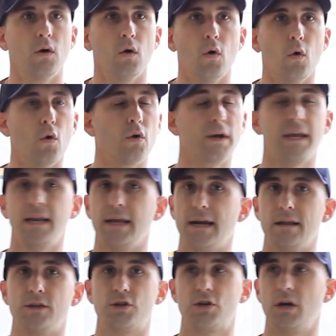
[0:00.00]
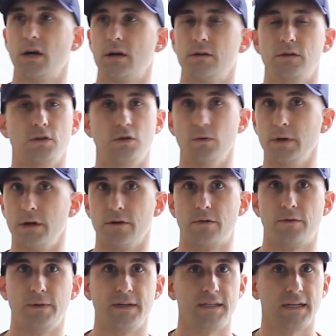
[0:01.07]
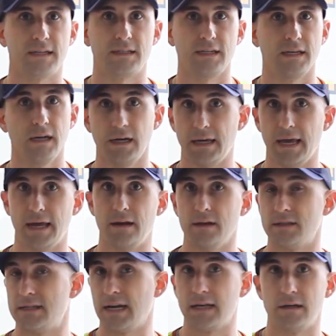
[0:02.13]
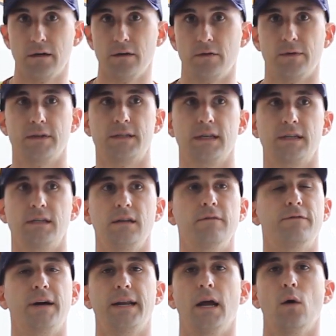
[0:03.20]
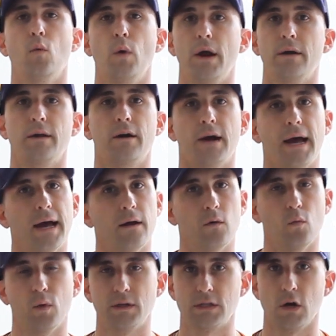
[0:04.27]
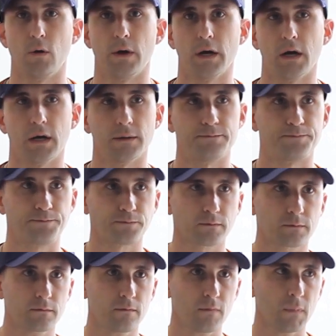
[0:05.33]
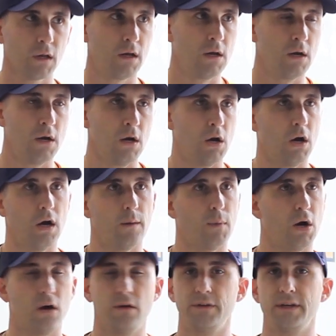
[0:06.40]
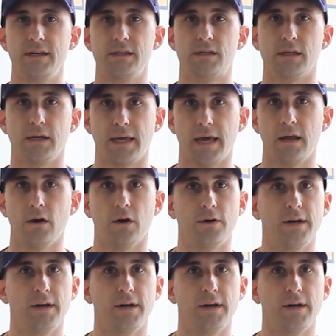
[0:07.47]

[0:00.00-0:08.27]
or getting out of the truck, doing your 360, again, a secondary 360 to find out where they're at and what's going on. All of these, again, are